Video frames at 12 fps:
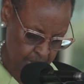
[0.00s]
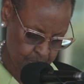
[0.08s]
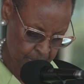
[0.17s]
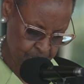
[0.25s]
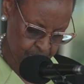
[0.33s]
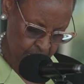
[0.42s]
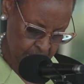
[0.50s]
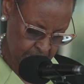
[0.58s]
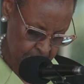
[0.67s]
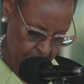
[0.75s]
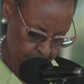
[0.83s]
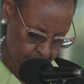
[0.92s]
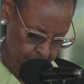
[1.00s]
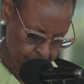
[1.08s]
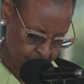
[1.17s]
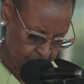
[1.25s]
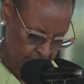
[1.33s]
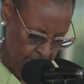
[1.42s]
and perfect them
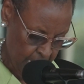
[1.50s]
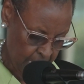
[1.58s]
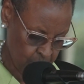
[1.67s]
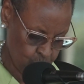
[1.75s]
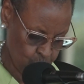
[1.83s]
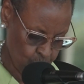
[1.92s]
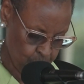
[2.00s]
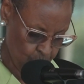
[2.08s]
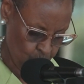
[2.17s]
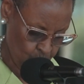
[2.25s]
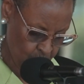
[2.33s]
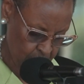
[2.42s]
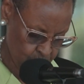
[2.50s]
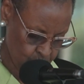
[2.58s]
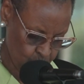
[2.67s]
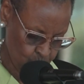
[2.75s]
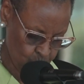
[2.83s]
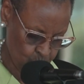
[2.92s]
as you progress
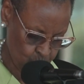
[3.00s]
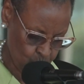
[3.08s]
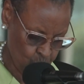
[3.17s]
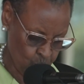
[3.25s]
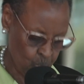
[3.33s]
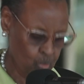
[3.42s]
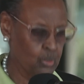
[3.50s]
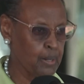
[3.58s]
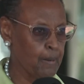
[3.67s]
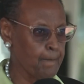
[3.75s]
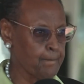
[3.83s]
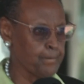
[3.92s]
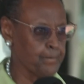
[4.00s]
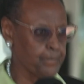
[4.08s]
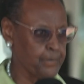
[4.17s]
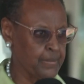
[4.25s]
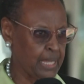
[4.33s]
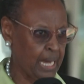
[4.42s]
through school
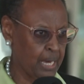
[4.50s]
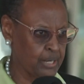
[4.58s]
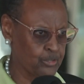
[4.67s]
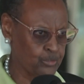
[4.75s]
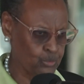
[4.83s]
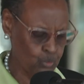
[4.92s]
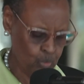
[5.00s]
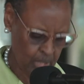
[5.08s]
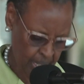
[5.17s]
and through